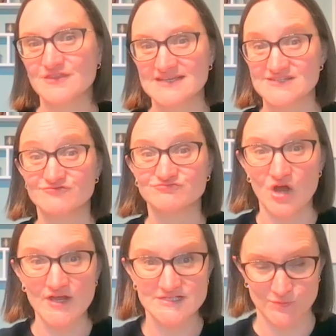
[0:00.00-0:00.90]
that there's a
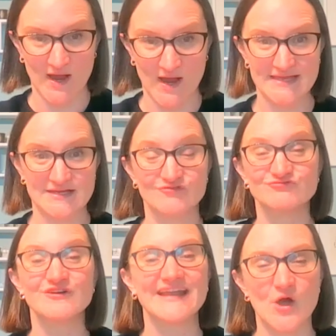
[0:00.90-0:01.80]
right way can
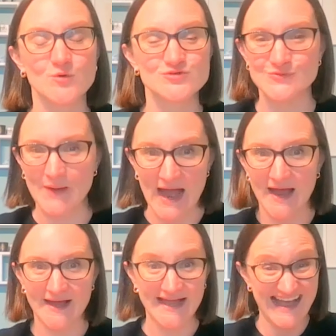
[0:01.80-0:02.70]
really hold you
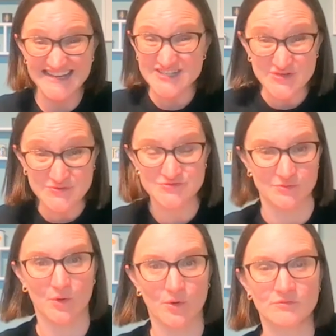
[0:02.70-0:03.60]
back, as
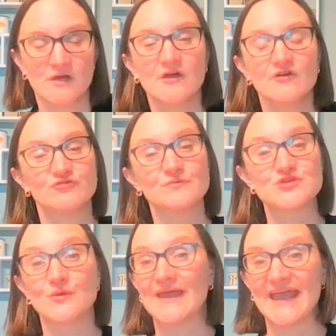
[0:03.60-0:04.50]
usual, from
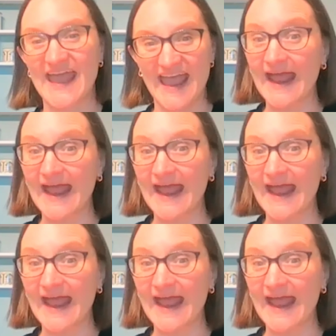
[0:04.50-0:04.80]
doing it